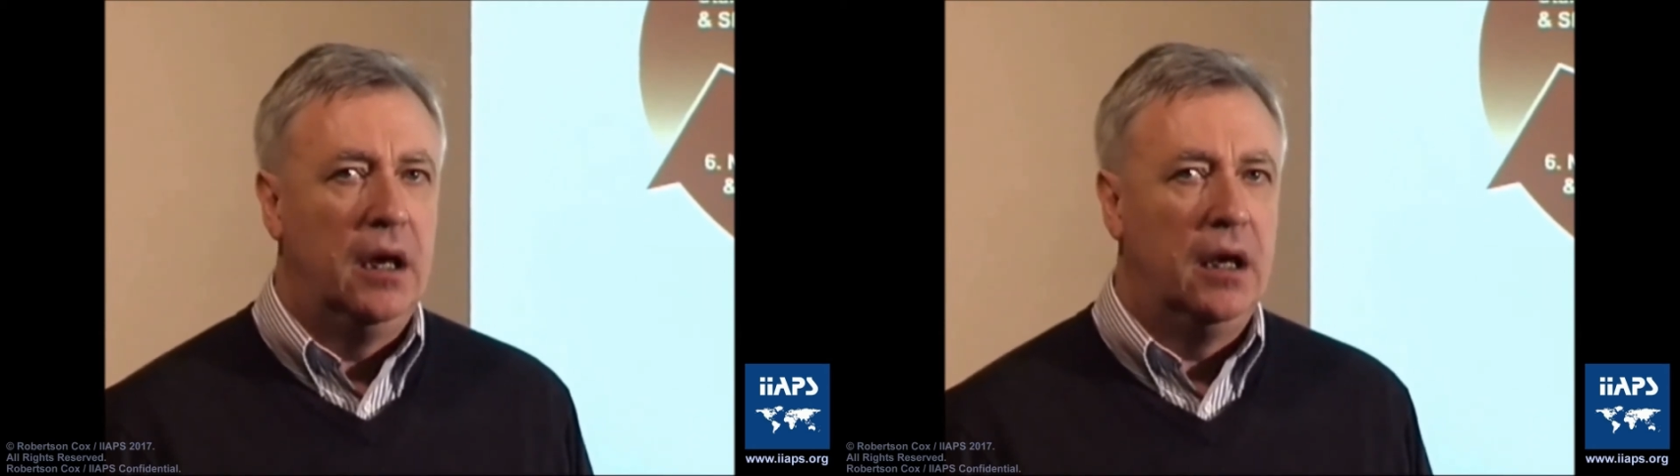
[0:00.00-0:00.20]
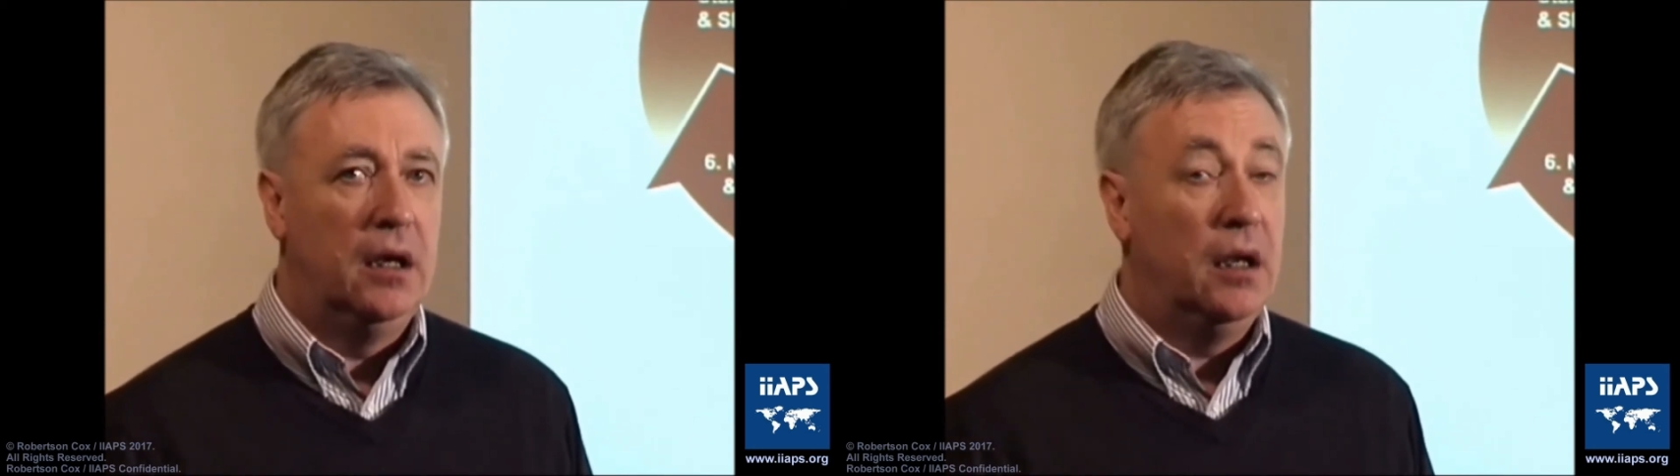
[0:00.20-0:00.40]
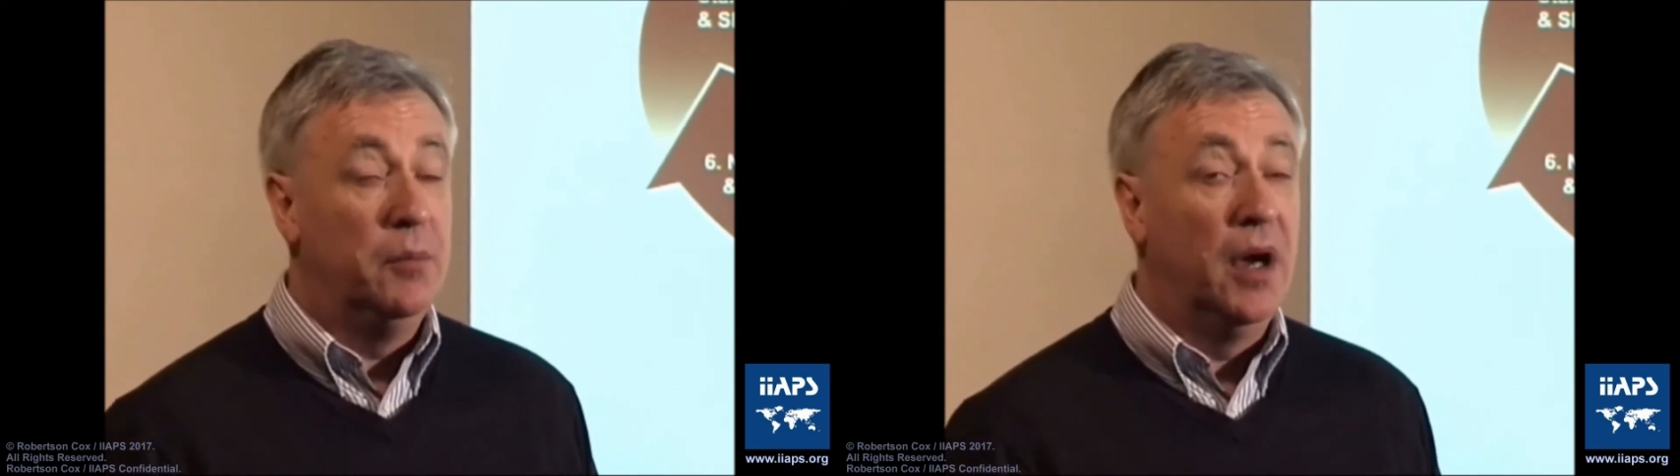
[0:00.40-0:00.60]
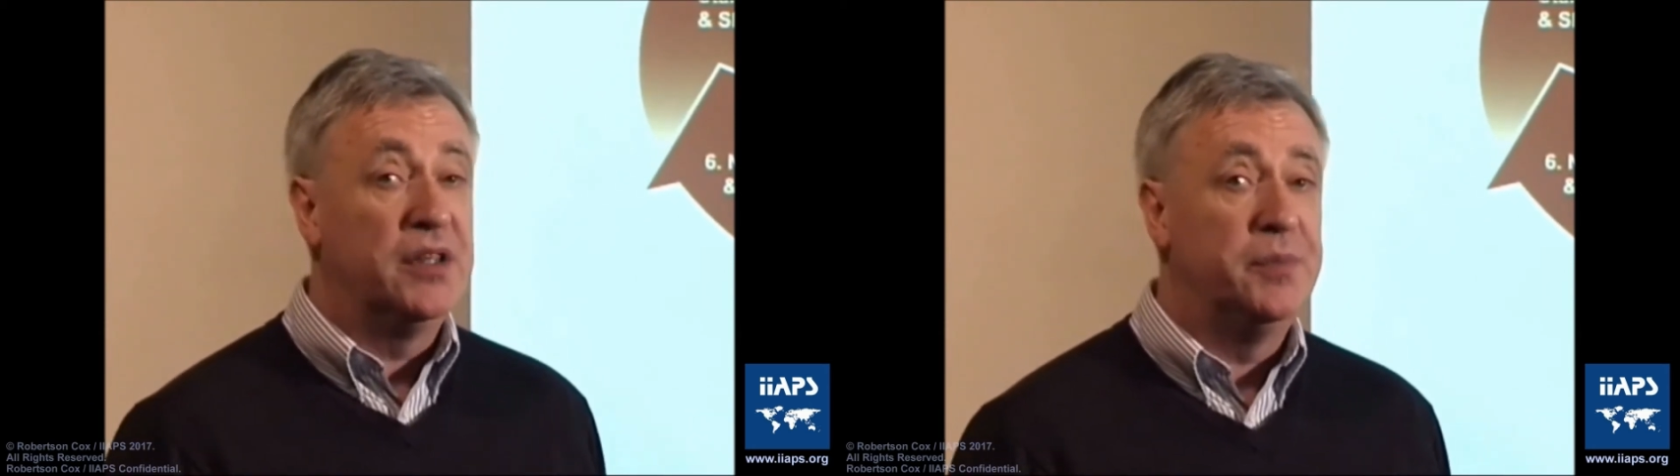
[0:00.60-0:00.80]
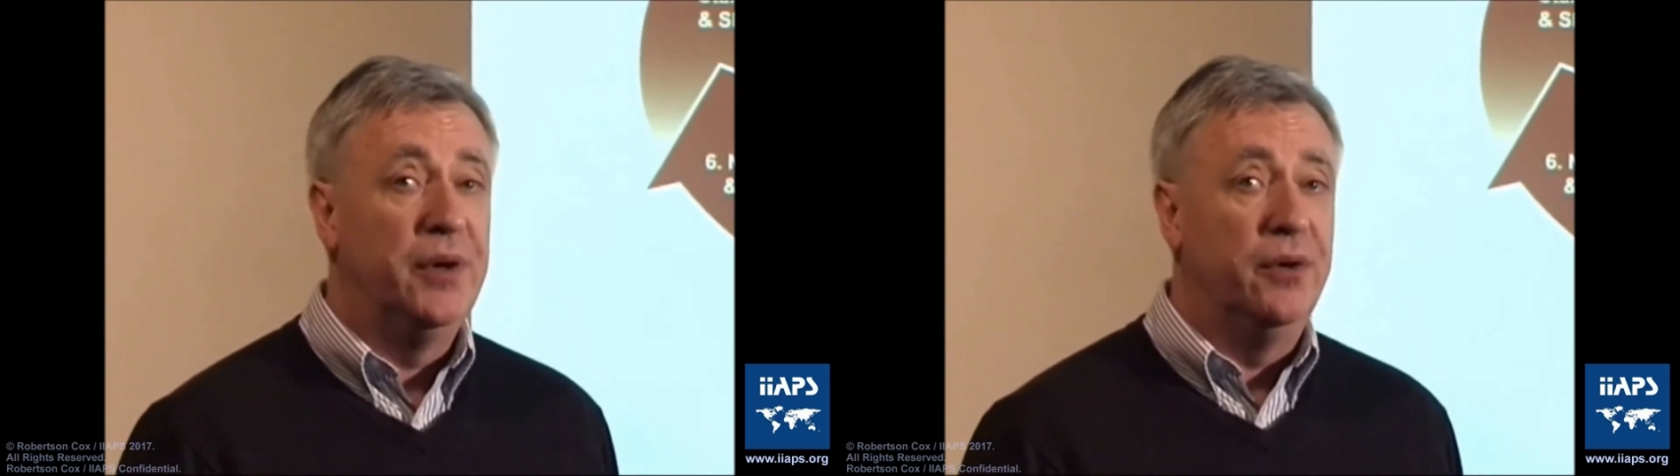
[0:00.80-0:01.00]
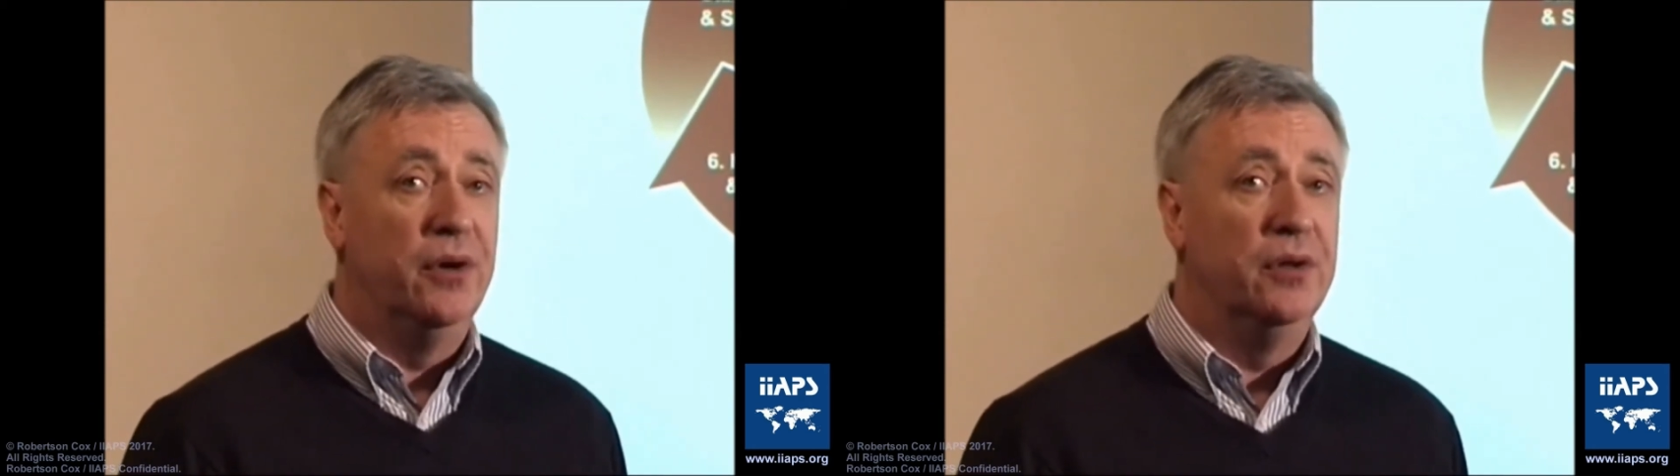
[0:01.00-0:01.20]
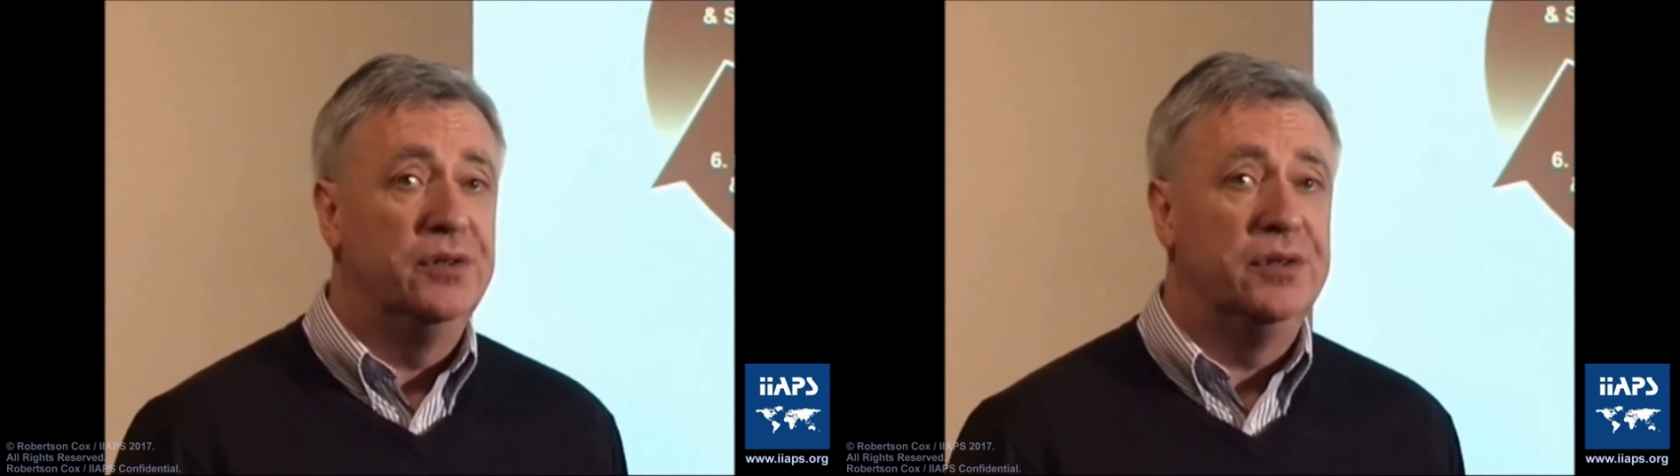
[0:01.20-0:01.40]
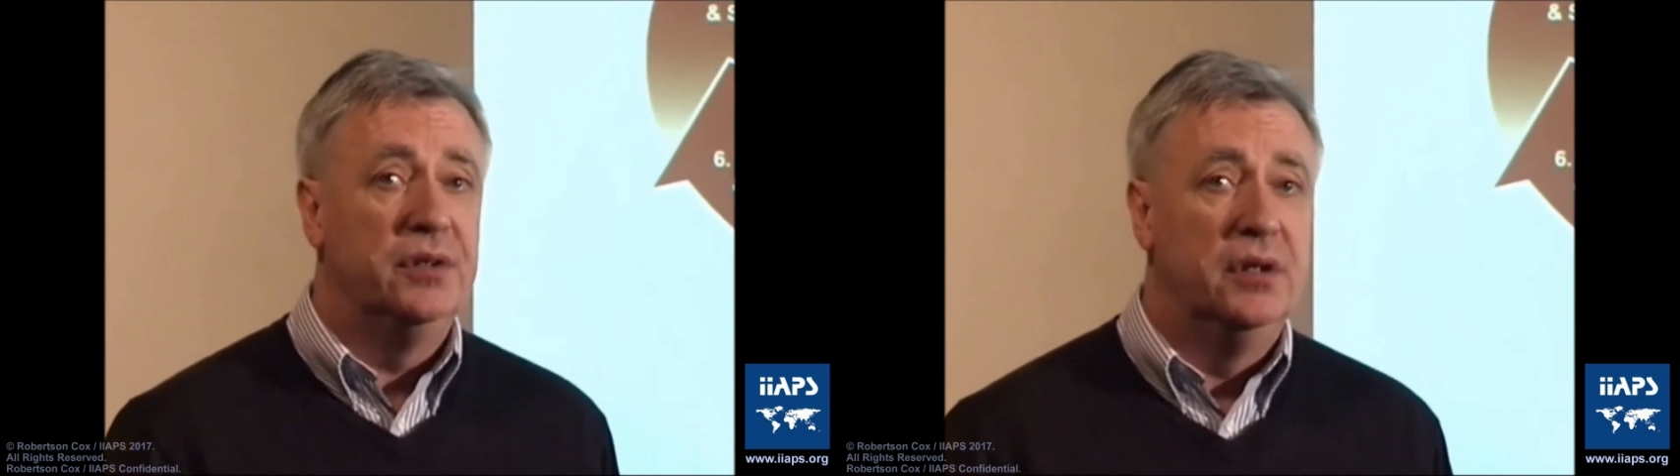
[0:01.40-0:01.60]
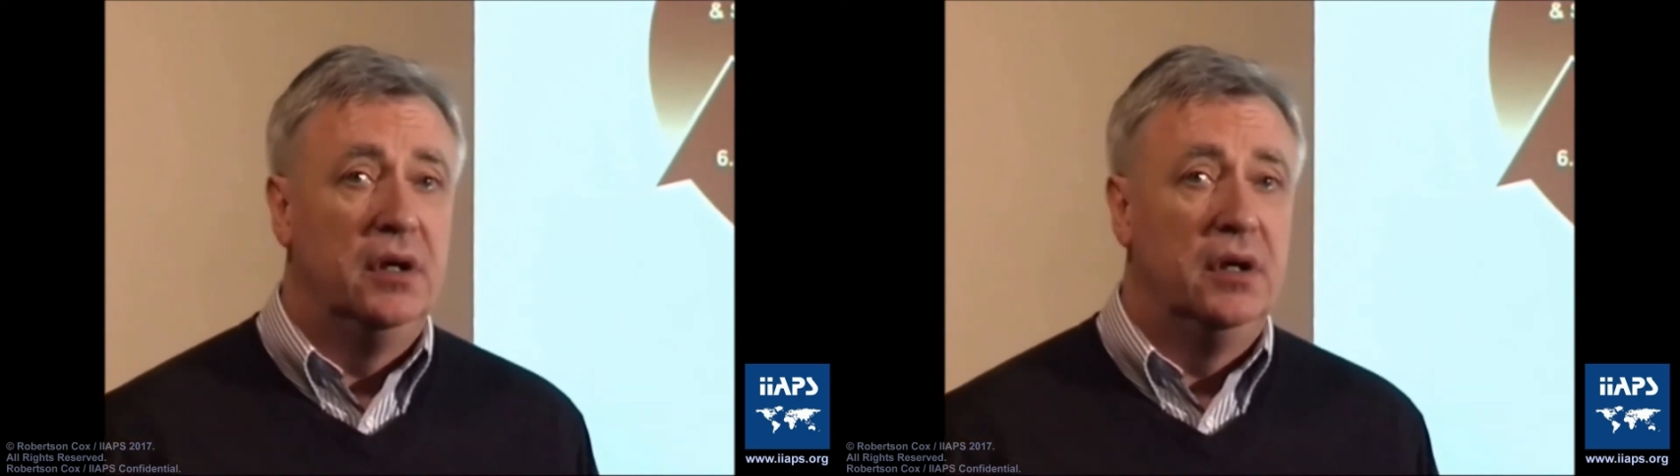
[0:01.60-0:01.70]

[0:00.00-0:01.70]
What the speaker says: And in my experience,